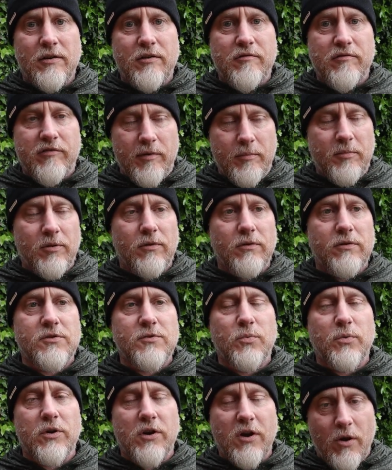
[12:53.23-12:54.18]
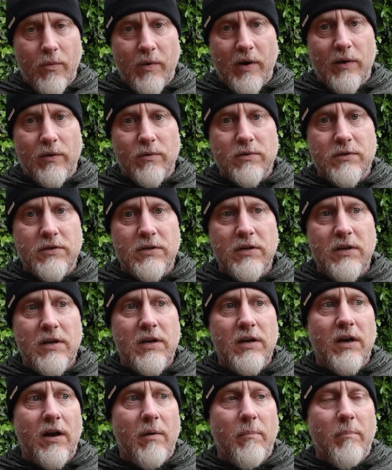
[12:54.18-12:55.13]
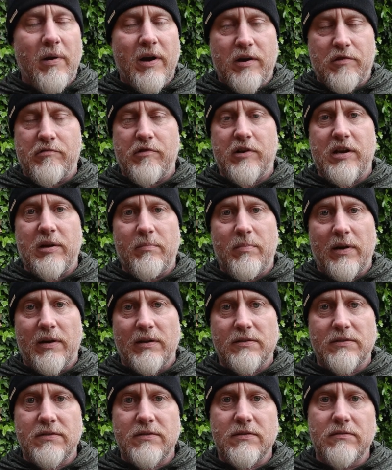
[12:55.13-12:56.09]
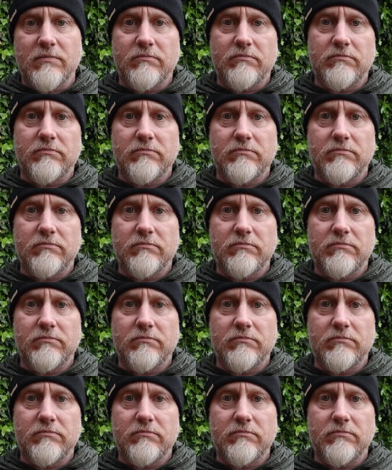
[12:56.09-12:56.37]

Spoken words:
criminals would go out and buy cricket bats.